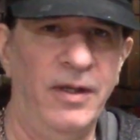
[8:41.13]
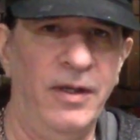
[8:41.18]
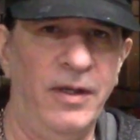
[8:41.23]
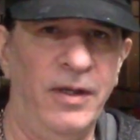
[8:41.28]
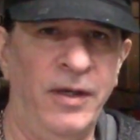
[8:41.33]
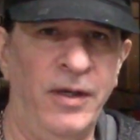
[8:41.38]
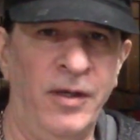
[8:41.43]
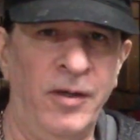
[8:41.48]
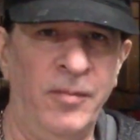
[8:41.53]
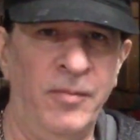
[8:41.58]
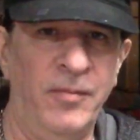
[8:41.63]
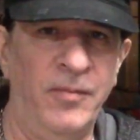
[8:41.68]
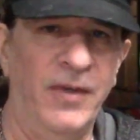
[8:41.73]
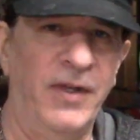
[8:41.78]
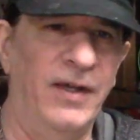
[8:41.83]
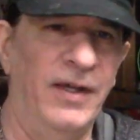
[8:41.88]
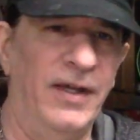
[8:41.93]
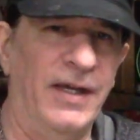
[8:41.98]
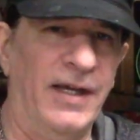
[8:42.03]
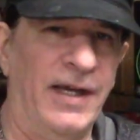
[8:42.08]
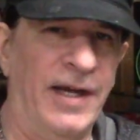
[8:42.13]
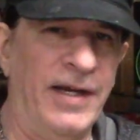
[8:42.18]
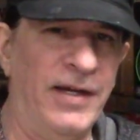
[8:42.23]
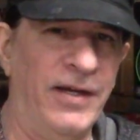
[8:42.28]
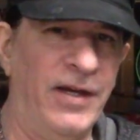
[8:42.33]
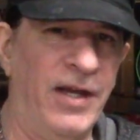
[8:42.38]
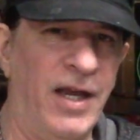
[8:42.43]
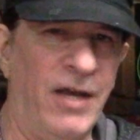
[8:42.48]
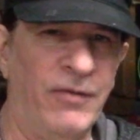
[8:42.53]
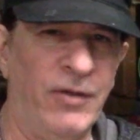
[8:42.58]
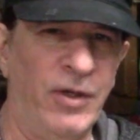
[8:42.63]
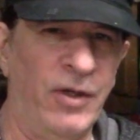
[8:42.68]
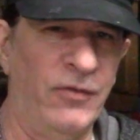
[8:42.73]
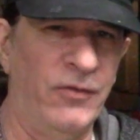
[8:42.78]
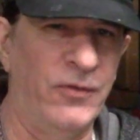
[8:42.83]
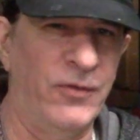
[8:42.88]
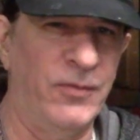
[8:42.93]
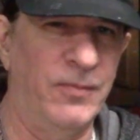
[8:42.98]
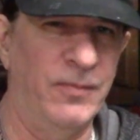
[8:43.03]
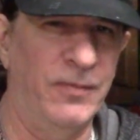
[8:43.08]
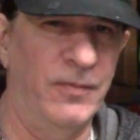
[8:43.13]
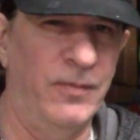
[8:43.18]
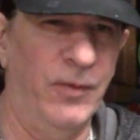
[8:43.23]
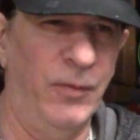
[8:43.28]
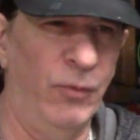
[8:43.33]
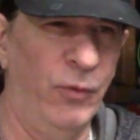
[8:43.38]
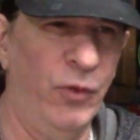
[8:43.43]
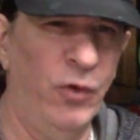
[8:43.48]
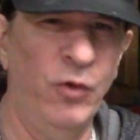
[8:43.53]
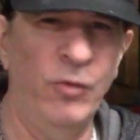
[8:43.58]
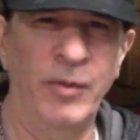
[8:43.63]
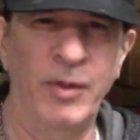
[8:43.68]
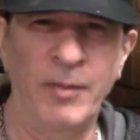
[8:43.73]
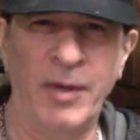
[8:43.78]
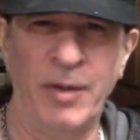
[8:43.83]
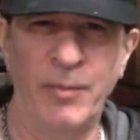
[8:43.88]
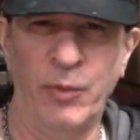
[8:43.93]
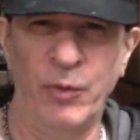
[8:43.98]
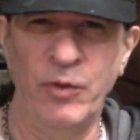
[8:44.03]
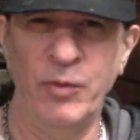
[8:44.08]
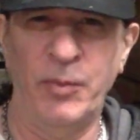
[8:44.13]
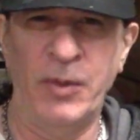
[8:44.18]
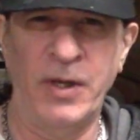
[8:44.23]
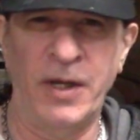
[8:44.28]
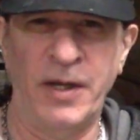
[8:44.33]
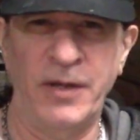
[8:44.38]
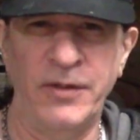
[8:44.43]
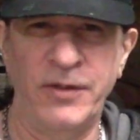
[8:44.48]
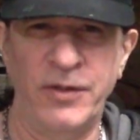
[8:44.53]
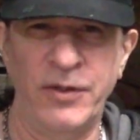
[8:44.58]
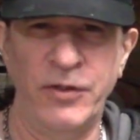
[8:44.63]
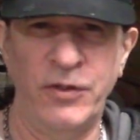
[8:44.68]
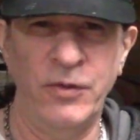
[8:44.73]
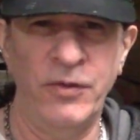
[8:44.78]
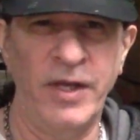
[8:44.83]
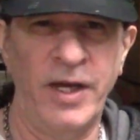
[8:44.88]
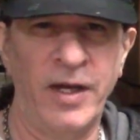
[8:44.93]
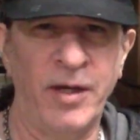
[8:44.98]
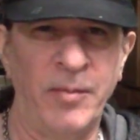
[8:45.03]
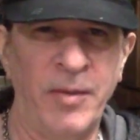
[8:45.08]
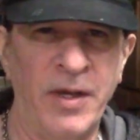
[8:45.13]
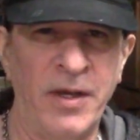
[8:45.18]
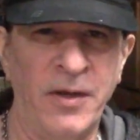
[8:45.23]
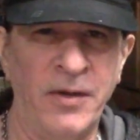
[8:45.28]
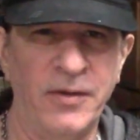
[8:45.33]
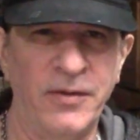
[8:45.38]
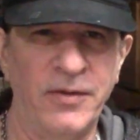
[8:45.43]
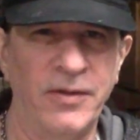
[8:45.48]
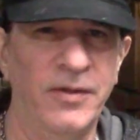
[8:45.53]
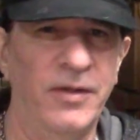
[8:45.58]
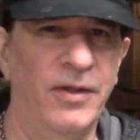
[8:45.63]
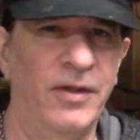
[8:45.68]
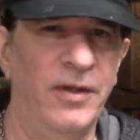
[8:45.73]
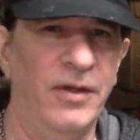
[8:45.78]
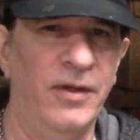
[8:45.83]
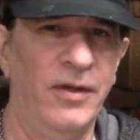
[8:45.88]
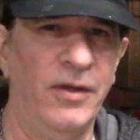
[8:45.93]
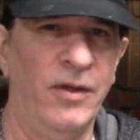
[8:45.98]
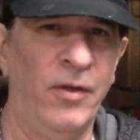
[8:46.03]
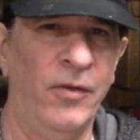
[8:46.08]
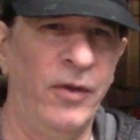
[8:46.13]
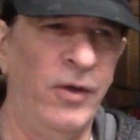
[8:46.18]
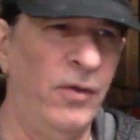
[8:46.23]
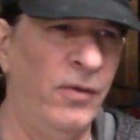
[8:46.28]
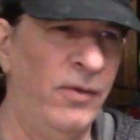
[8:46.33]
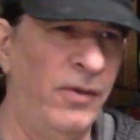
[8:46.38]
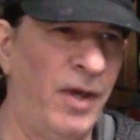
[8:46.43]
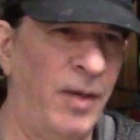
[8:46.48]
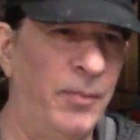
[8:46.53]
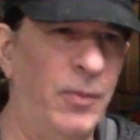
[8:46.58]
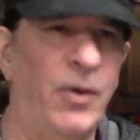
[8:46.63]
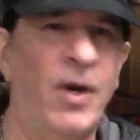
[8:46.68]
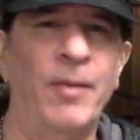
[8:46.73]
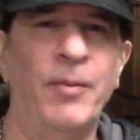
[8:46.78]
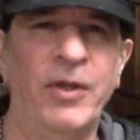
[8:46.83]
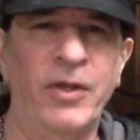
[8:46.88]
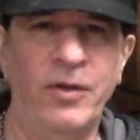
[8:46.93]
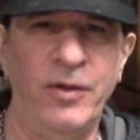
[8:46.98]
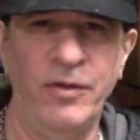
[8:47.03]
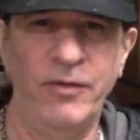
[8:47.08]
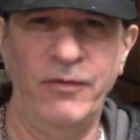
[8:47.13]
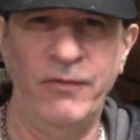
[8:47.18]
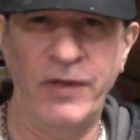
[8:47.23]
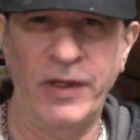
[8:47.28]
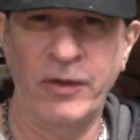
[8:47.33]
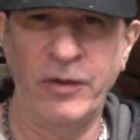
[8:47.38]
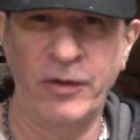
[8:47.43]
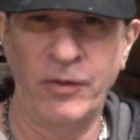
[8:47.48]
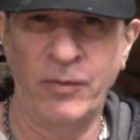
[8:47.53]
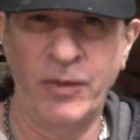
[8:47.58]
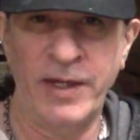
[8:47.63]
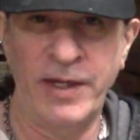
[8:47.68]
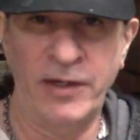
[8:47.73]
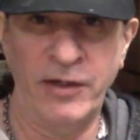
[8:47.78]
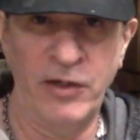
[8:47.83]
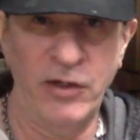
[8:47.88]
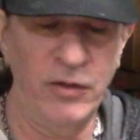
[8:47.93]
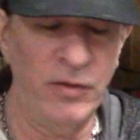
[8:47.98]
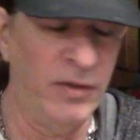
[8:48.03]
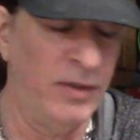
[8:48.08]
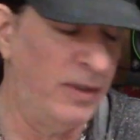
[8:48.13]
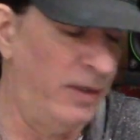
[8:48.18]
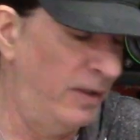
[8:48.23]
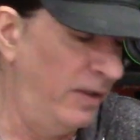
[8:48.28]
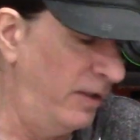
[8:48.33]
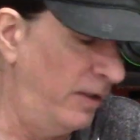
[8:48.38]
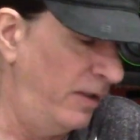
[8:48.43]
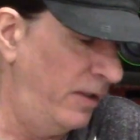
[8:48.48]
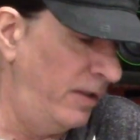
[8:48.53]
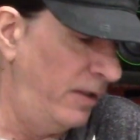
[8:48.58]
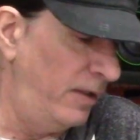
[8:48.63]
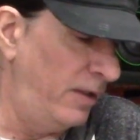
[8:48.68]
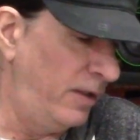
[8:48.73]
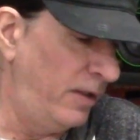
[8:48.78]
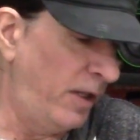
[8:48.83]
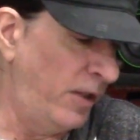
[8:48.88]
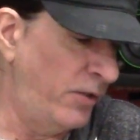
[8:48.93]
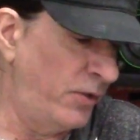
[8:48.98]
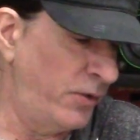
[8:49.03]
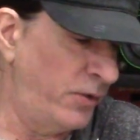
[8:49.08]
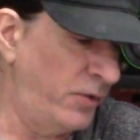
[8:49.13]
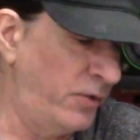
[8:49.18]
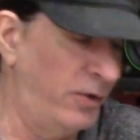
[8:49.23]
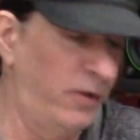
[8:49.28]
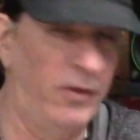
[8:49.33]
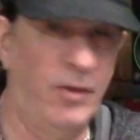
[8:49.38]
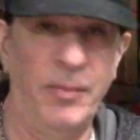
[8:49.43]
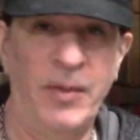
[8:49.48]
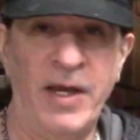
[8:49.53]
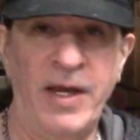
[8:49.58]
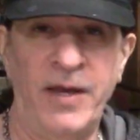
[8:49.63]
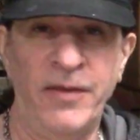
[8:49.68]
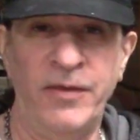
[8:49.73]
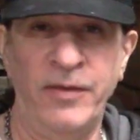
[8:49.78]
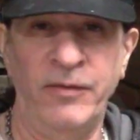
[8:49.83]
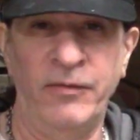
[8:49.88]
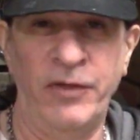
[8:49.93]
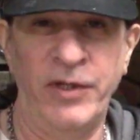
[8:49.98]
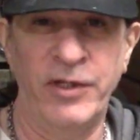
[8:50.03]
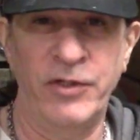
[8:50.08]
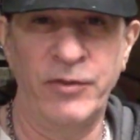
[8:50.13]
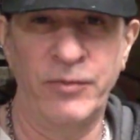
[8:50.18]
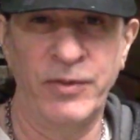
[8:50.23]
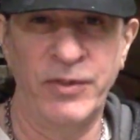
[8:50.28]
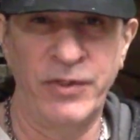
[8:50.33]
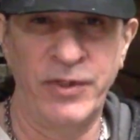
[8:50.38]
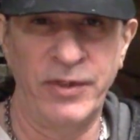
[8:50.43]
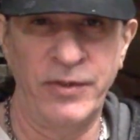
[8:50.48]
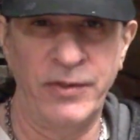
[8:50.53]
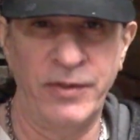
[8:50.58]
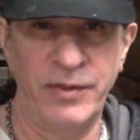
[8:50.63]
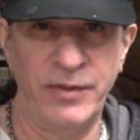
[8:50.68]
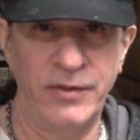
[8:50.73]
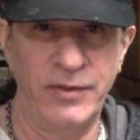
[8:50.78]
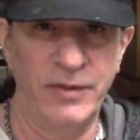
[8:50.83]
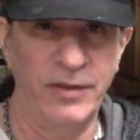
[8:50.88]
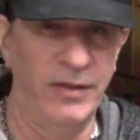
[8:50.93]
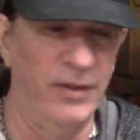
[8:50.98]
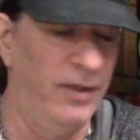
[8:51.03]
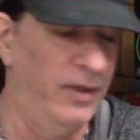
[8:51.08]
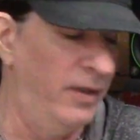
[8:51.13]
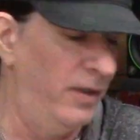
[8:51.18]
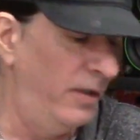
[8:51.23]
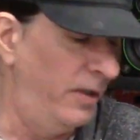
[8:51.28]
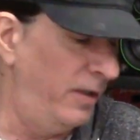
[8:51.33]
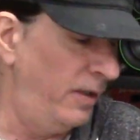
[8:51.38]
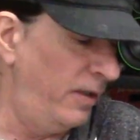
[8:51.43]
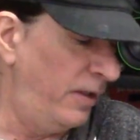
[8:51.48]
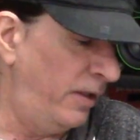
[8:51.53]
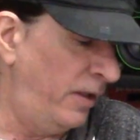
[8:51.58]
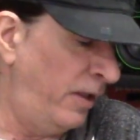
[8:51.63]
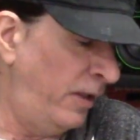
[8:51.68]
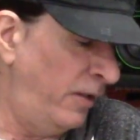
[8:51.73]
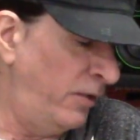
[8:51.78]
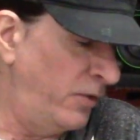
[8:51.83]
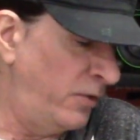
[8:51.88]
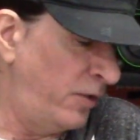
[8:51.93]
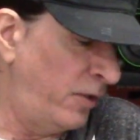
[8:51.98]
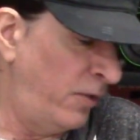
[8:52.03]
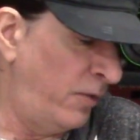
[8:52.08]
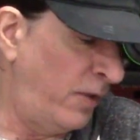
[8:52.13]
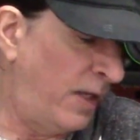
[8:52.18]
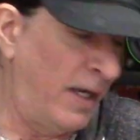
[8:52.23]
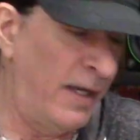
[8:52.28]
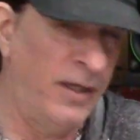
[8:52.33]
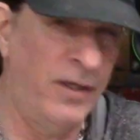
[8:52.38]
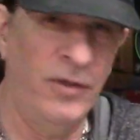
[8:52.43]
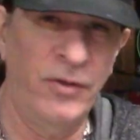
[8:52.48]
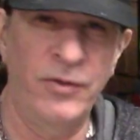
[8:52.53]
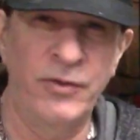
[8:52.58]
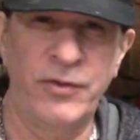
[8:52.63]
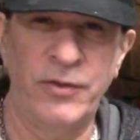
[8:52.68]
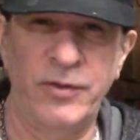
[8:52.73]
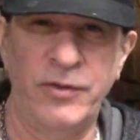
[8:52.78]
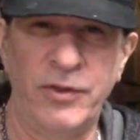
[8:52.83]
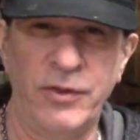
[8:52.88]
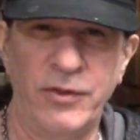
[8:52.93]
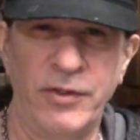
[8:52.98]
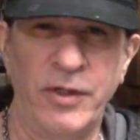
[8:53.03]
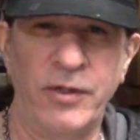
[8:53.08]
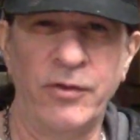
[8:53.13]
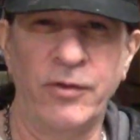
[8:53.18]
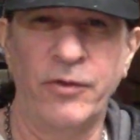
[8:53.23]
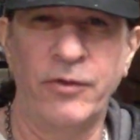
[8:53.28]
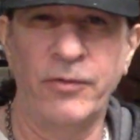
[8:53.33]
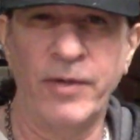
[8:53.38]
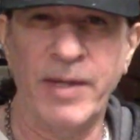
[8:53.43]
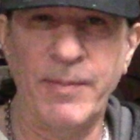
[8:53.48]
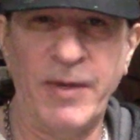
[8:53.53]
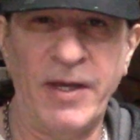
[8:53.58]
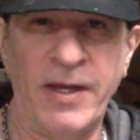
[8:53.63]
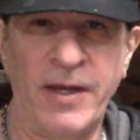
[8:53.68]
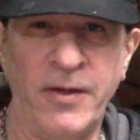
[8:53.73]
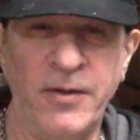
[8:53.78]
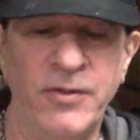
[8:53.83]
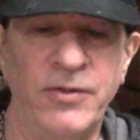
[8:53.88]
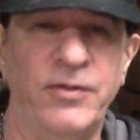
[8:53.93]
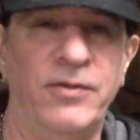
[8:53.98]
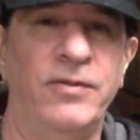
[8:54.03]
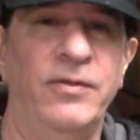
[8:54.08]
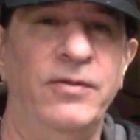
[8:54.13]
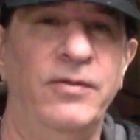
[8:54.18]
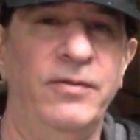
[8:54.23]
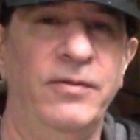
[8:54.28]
I didn't have enough room in my brew pot to do that amount, although I probably could have figured a way to do it. I just took the path of least resistance, and so I used just under 3 pounds,